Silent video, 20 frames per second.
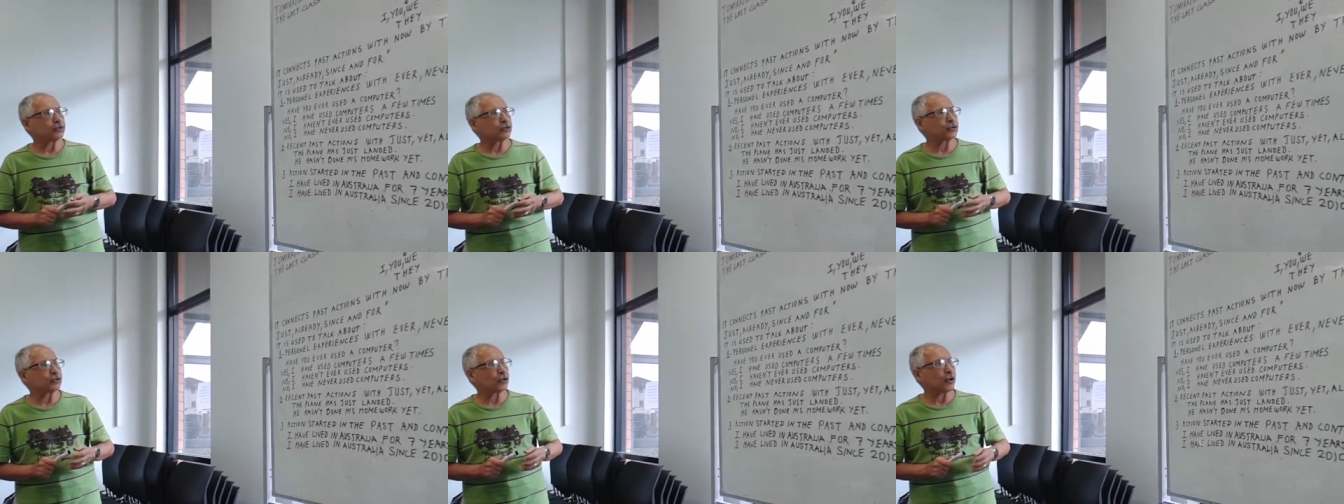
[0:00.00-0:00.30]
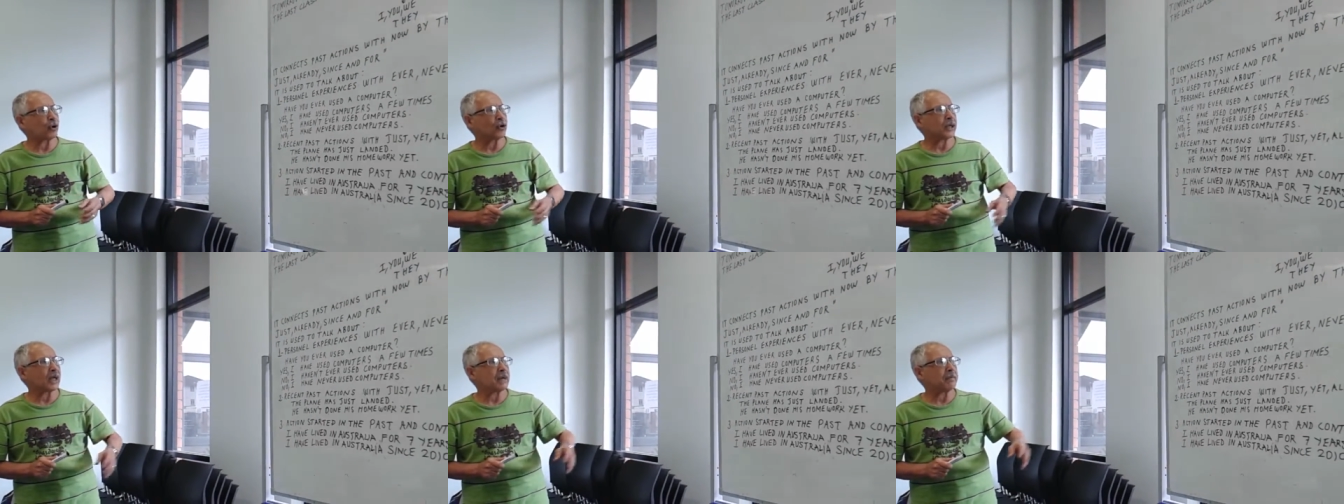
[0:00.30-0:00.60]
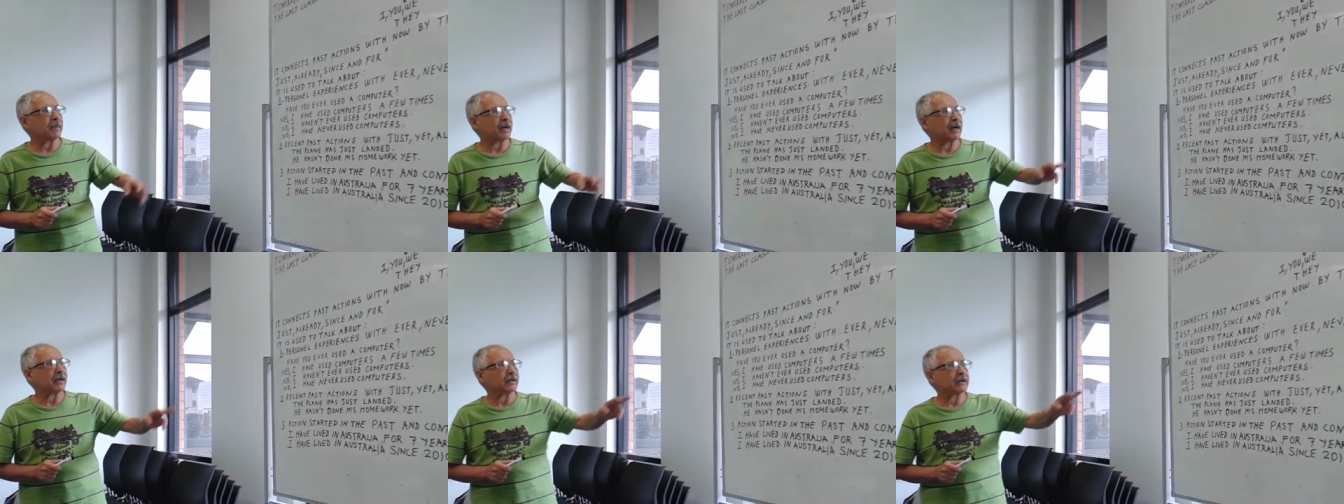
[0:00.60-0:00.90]
to talk
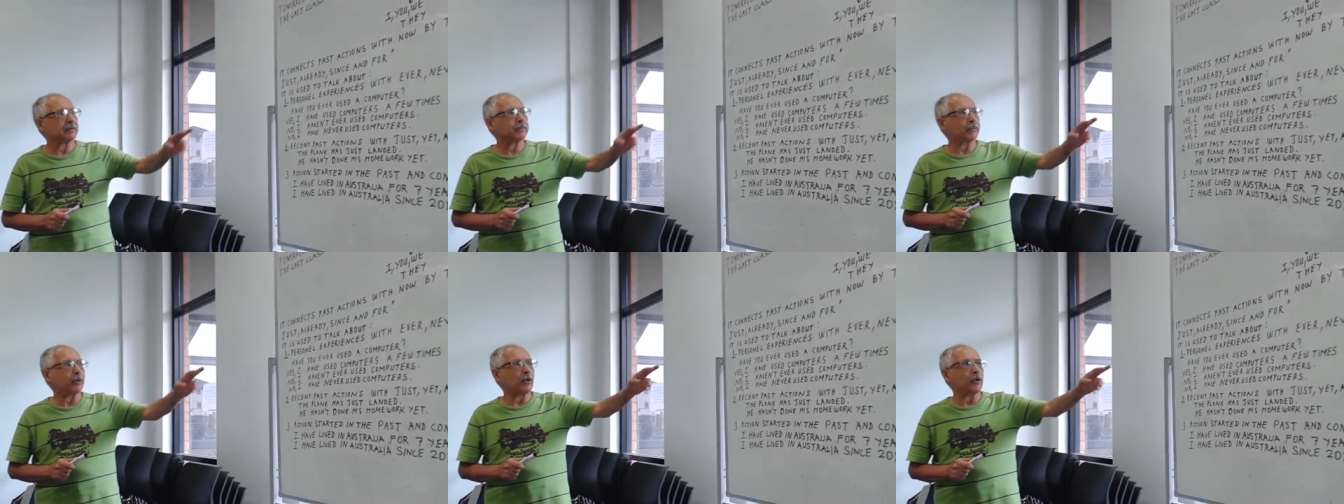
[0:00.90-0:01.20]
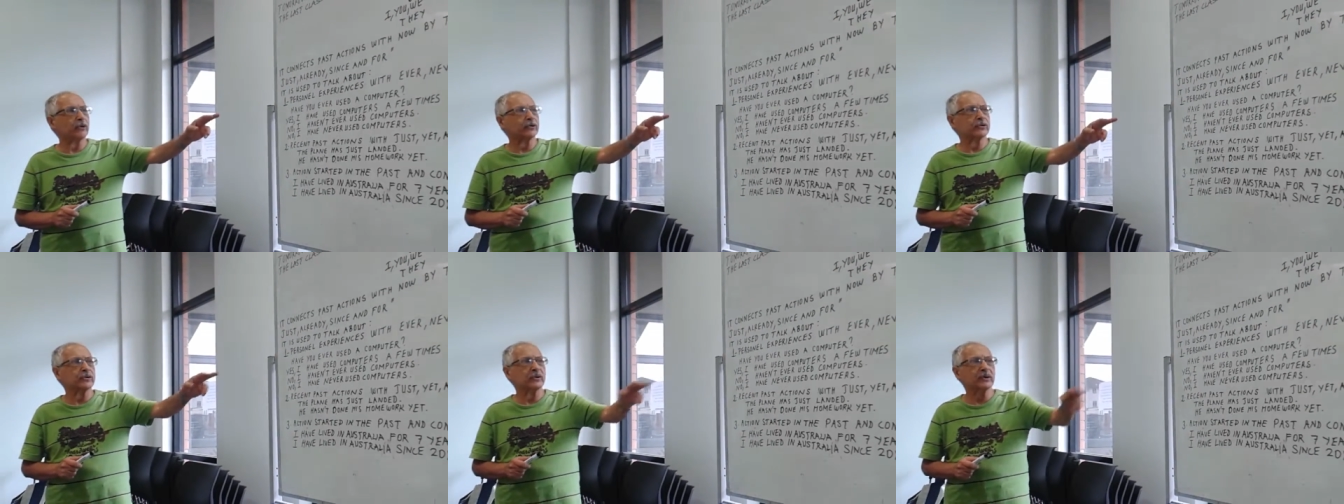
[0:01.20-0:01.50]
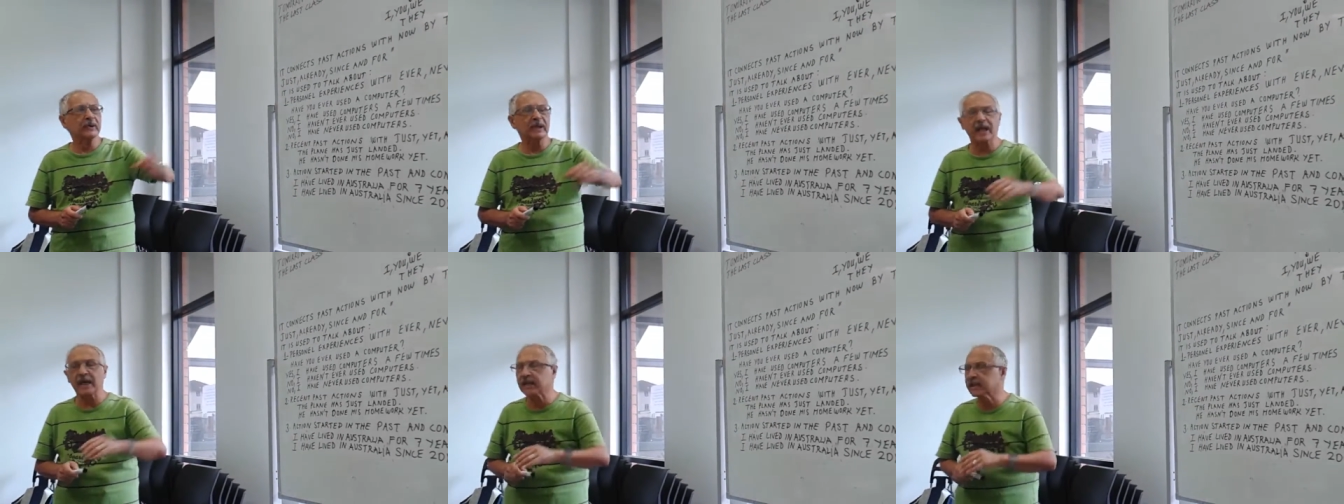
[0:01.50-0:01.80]
about
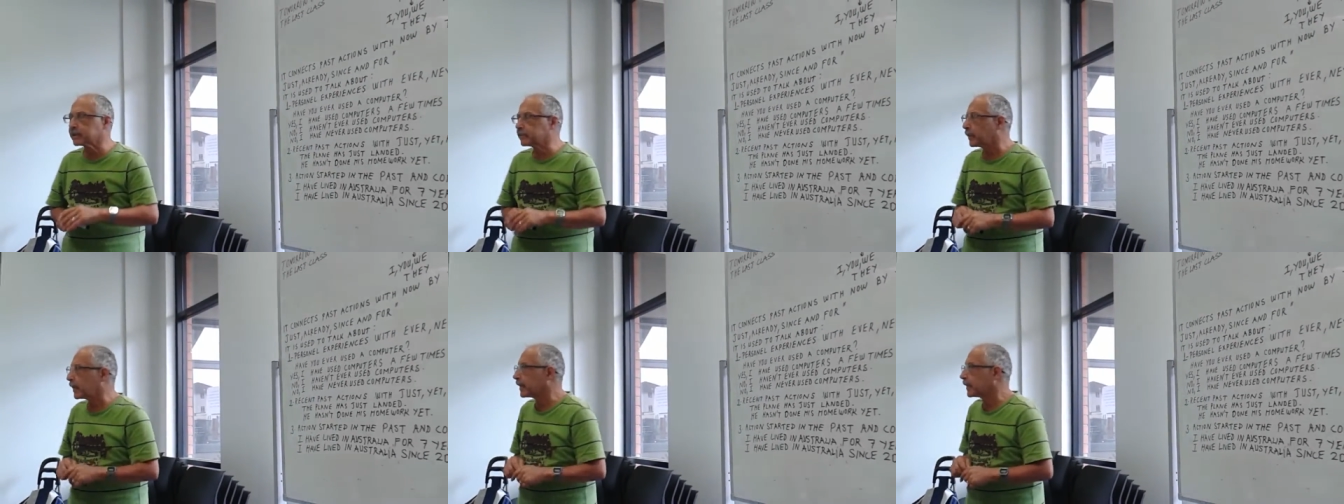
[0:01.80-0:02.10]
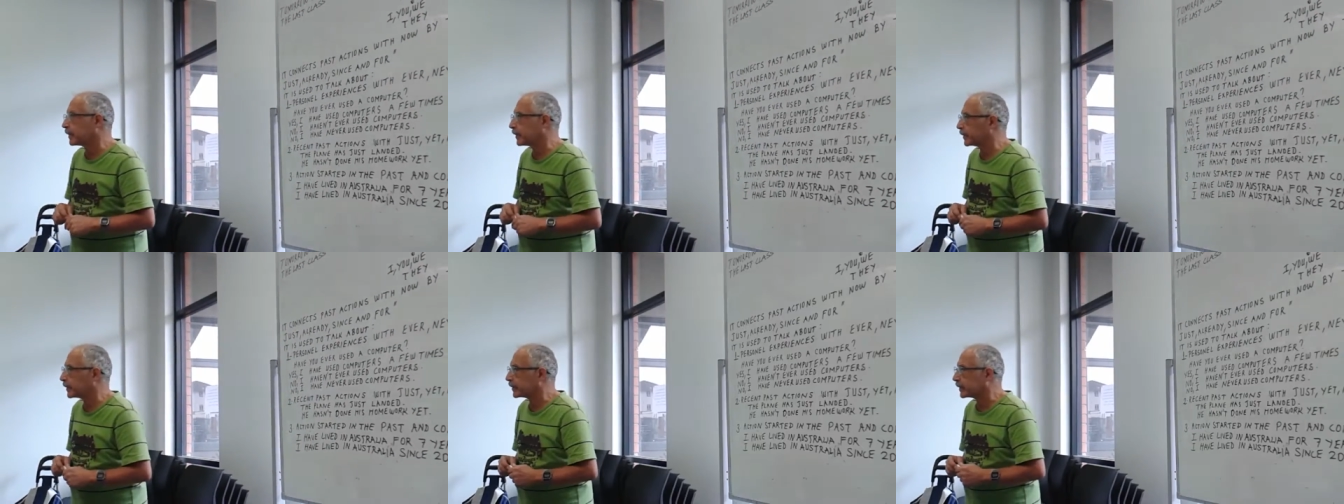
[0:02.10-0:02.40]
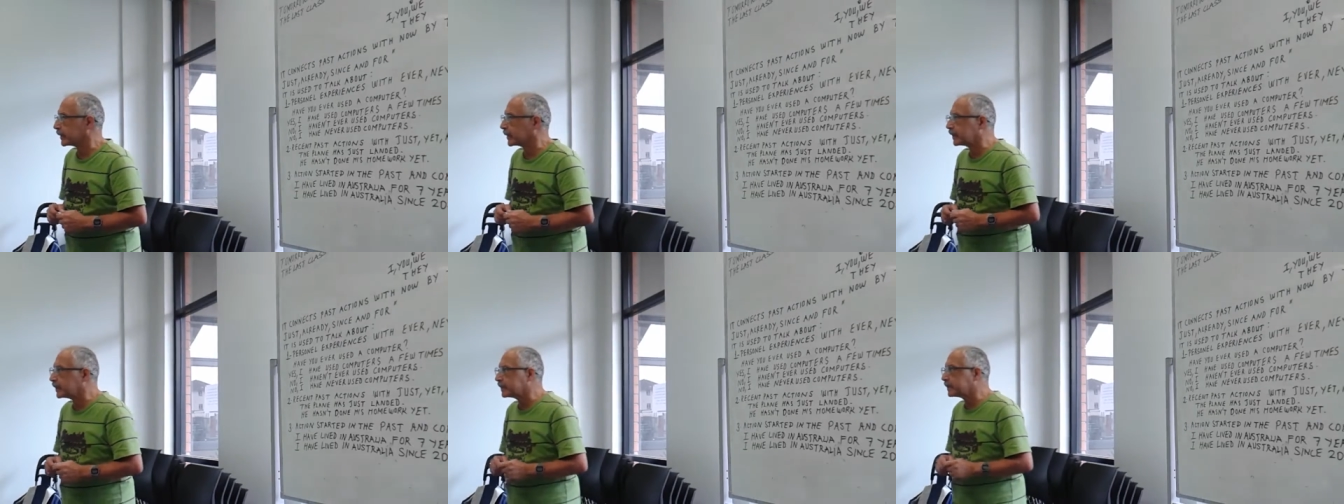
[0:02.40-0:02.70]
personal
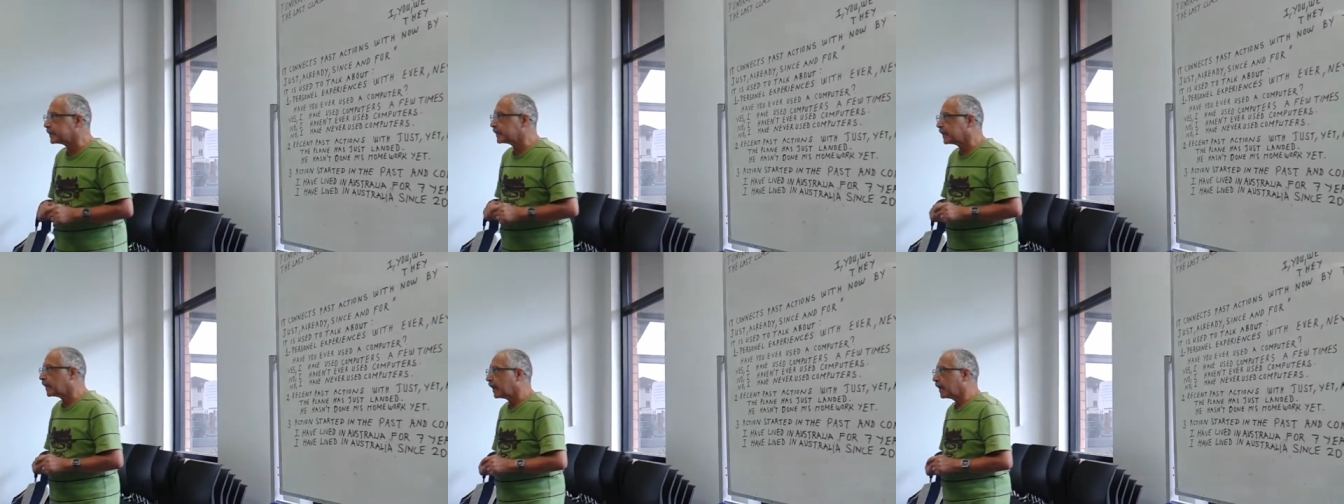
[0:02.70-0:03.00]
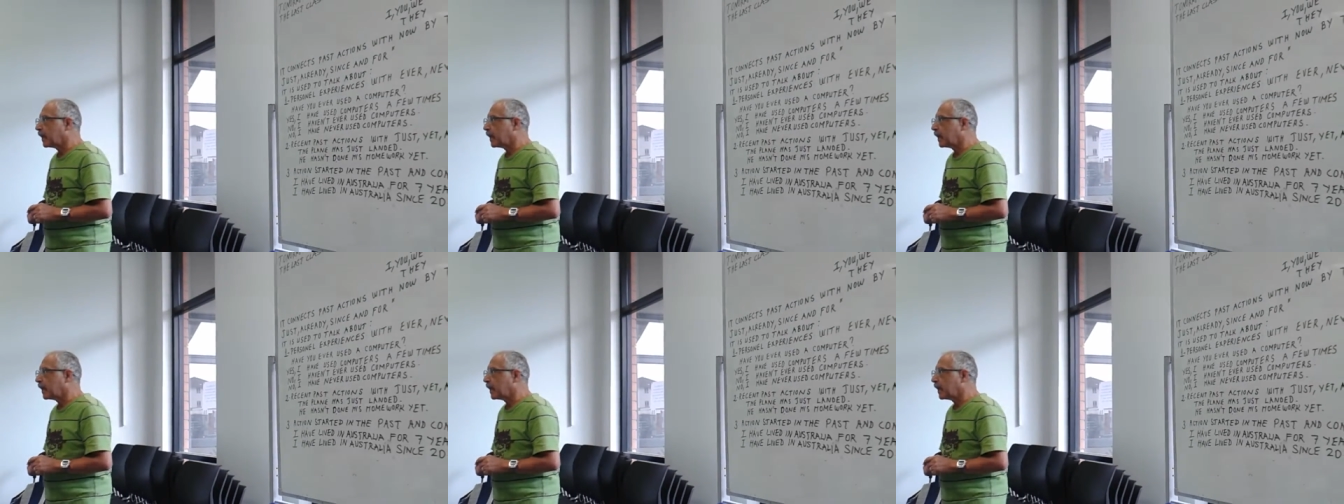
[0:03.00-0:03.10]
experiences